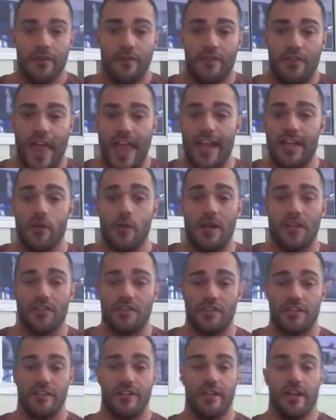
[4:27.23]
Third
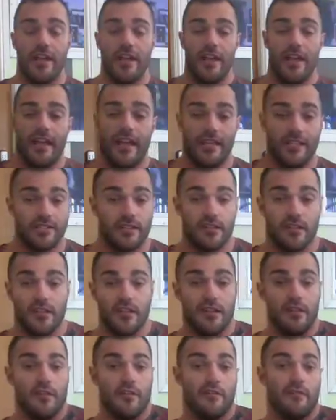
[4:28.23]
question is
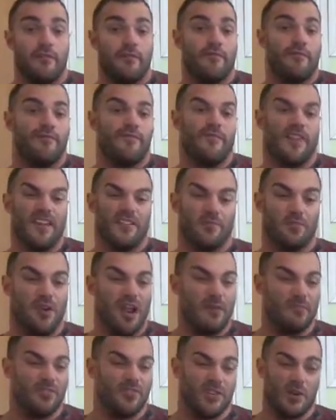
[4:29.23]
first
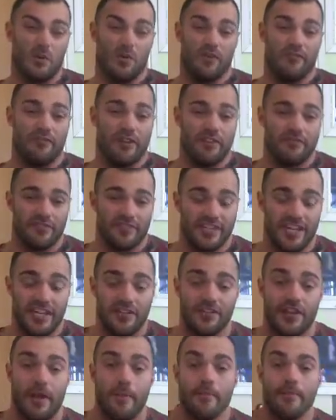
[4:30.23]
primary school or favourite
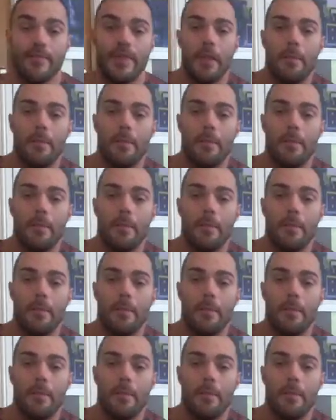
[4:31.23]
teacher.